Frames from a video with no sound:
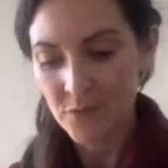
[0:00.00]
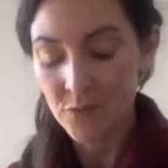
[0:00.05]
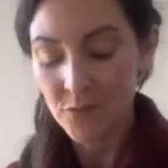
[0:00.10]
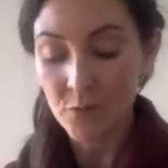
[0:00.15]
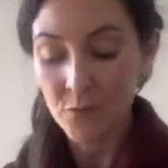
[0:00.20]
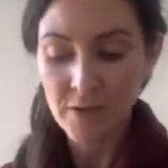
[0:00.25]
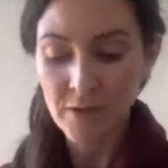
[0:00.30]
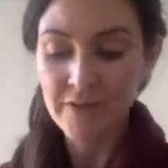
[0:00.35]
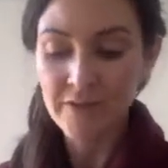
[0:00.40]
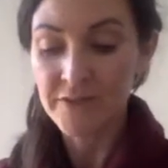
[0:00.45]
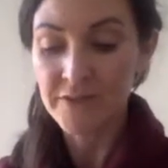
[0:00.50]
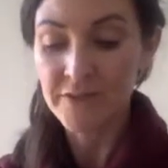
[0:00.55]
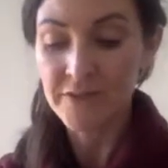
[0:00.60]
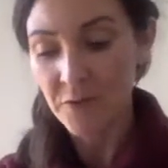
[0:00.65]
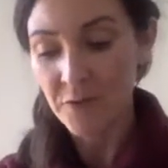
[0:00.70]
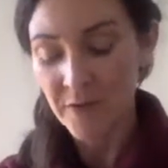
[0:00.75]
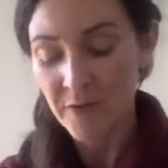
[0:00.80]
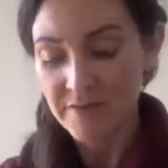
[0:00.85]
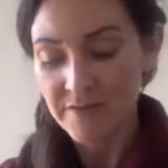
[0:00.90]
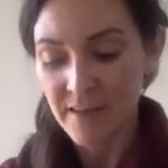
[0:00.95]
Or previous
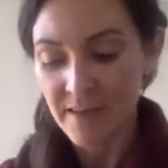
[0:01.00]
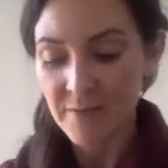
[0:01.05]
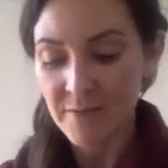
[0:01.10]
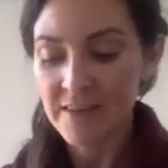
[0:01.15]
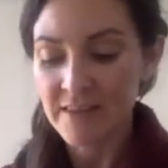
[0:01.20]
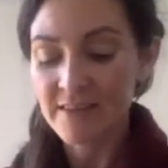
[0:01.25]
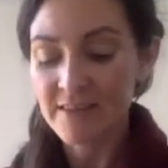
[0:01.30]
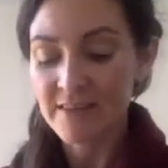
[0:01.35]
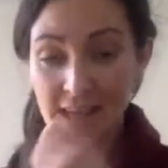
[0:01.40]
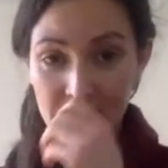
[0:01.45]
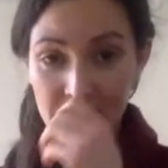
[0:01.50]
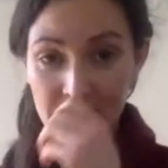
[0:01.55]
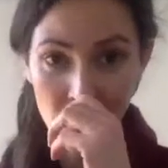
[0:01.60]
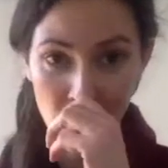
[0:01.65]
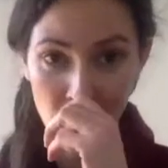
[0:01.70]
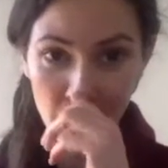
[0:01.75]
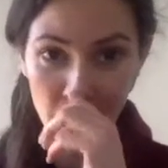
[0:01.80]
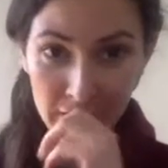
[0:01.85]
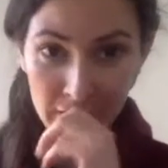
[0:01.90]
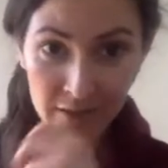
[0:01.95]
few months. I mean, this devil
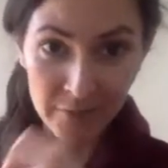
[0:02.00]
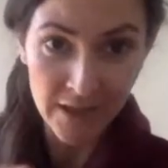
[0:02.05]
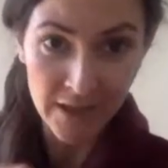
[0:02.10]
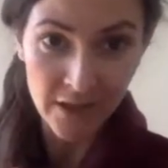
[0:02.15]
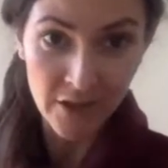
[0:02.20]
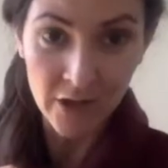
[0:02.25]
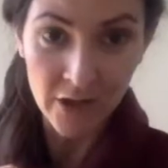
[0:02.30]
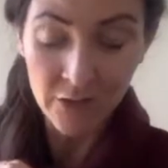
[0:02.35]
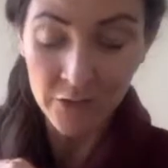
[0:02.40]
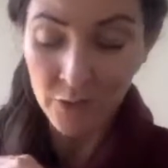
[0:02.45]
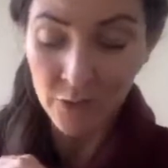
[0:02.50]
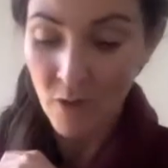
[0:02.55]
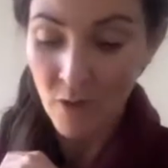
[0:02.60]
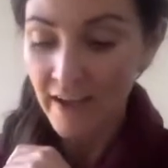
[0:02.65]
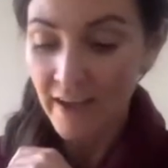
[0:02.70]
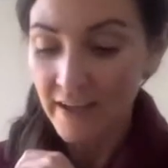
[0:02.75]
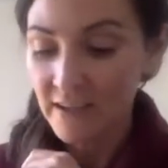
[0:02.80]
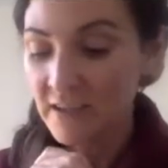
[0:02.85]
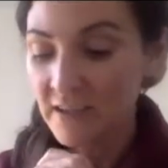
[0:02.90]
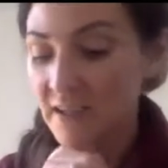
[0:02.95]
card could have been going on a
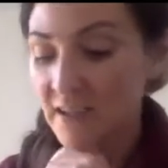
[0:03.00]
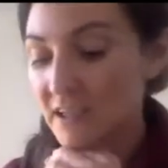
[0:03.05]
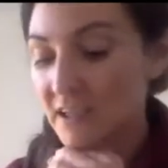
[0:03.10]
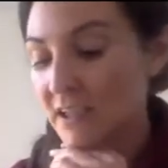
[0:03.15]
while.